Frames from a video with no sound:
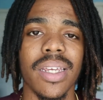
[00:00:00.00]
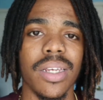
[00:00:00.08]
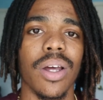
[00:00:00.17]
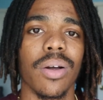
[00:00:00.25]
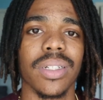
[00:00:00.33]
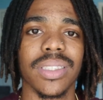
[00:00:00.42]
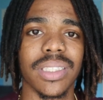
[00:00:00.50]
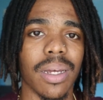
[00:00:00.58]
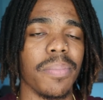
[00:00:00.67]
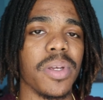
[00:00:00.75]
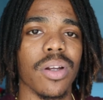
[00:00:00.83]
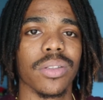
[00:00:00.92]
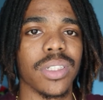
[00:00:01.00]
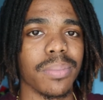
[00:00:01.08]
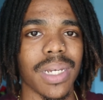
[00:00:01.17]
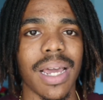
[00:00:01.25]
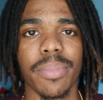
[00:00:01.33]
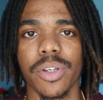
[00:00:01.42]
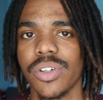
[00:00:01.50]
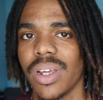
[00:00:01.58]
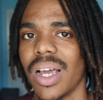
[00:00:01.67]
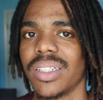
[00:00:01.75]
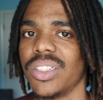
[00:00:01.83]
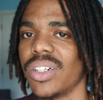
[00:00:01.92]
You know, because some, you know, sometimes the
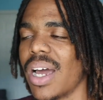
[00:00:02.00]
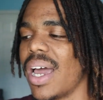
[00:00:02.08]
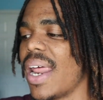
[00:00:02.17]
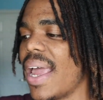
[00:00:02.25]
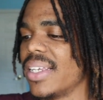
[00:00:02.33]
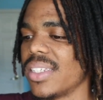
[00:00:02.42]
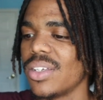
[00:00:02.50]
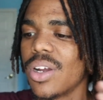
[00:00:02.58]
dreadlocks are not as,